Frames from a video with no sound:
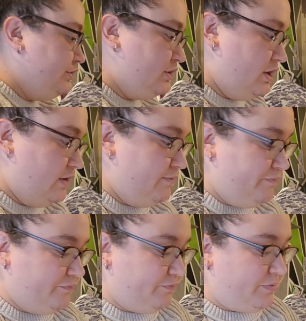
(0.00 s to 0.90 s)
tonight?
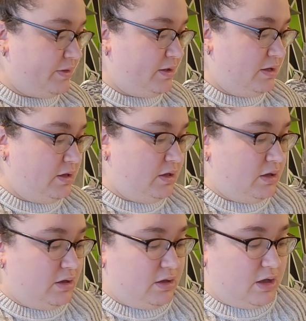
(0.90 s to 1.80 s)

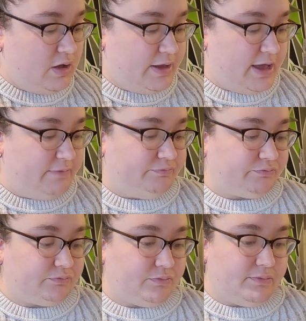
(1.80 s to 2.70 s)
Oh yeah.
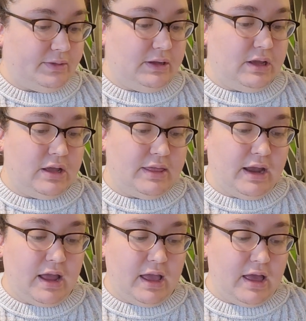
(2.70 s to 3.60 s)
And
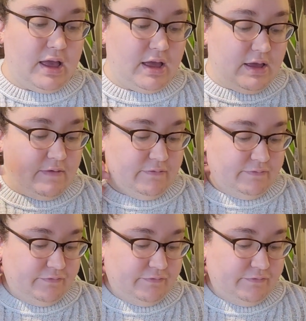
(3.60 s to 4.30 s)
then I have,